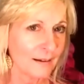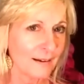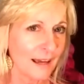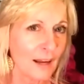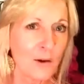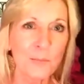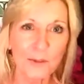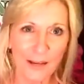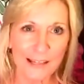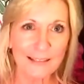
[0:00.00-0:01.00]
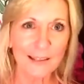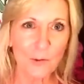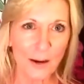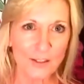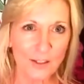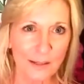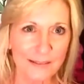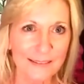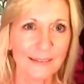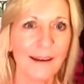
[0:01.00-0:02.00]
and I hope you're asking questions,
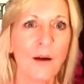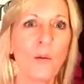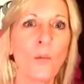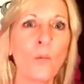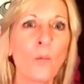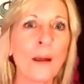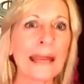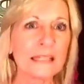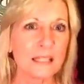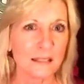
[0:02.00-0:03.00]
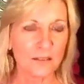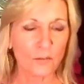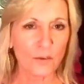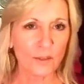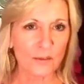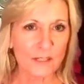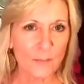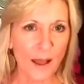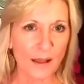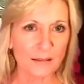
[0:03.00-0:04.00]
wait for the
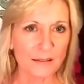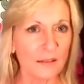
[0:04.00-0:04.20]
response.